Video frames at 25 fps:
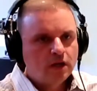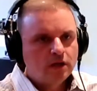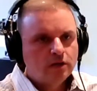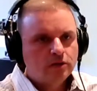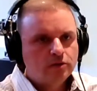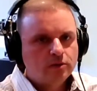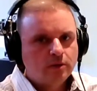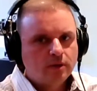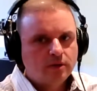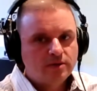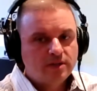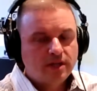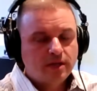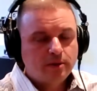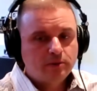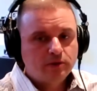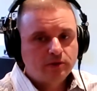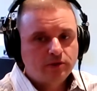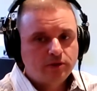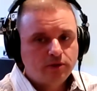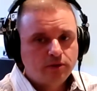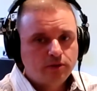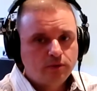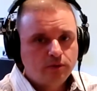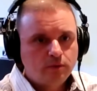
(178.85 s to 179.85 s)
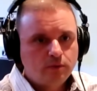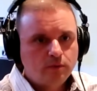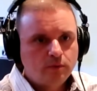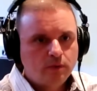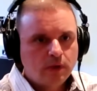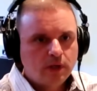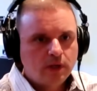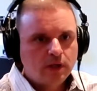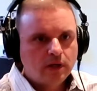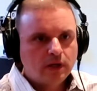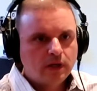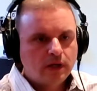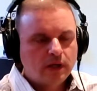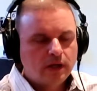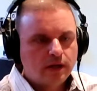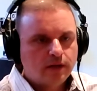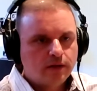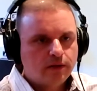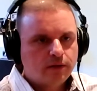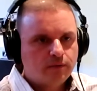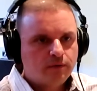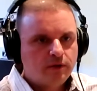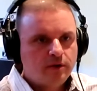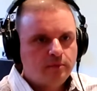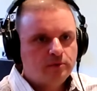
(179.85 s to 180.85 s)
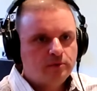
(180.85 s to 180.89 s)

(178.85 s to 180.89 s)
So I was able to 3